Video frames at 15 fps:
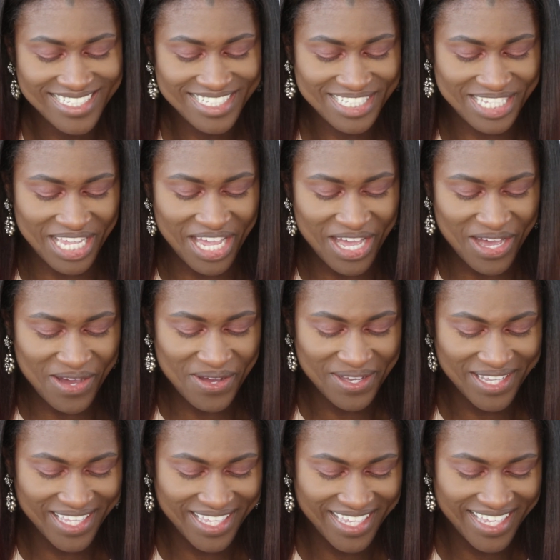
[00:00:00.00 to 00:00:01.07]
So
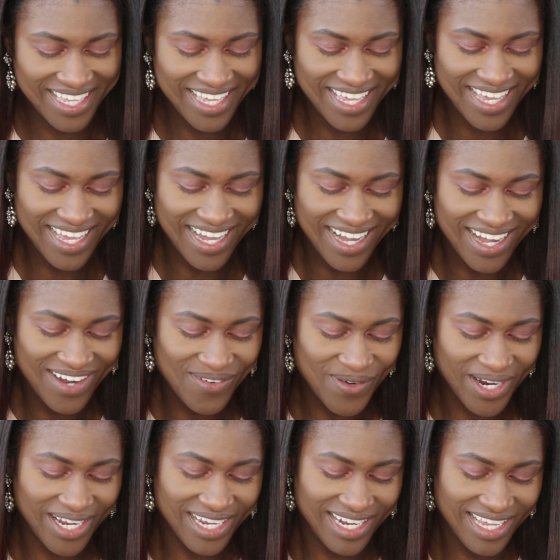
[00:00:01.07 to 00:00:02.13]

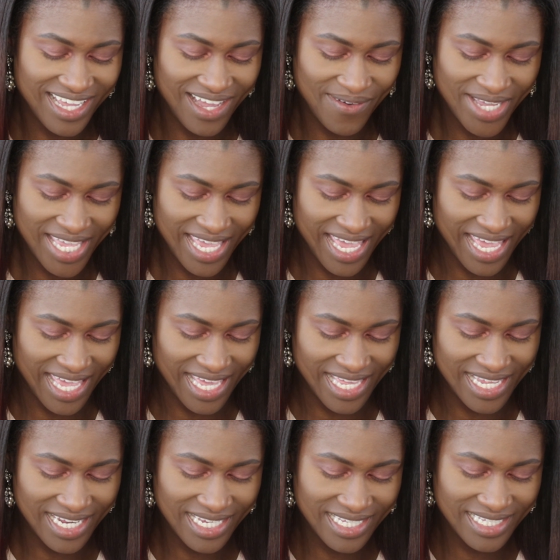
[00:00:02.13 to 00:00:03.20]
we're gonna go
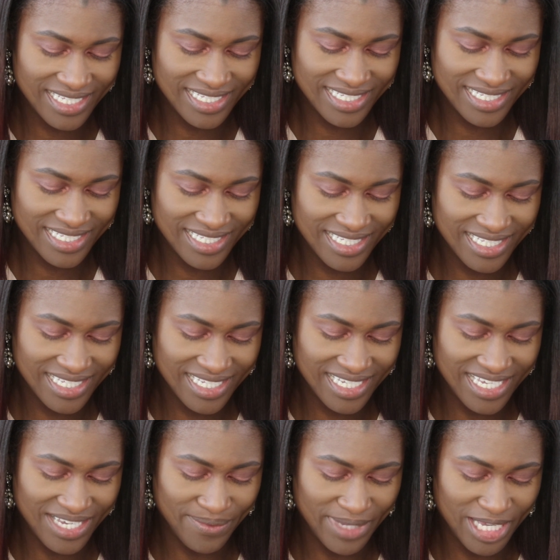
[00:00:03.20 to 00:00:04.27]
ahead
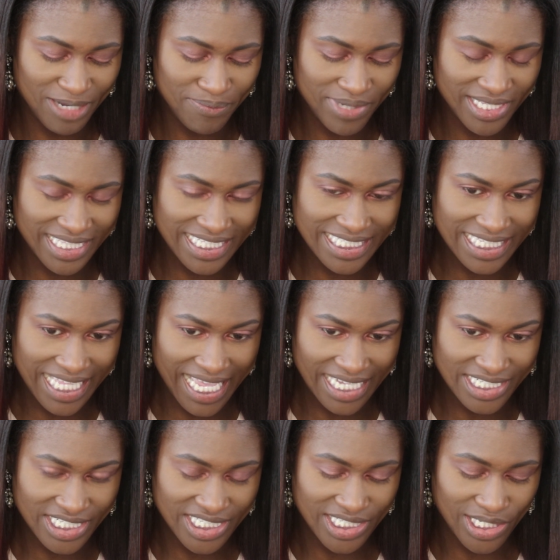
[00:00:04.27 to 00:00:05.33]
and we're gonna put these
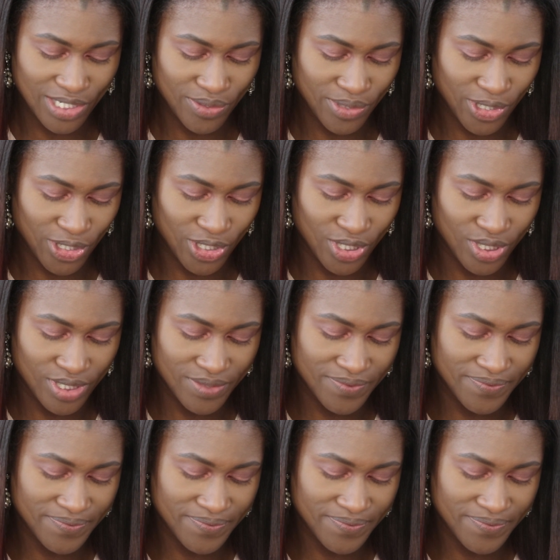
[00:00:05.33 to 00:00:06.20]
lashes on, girl.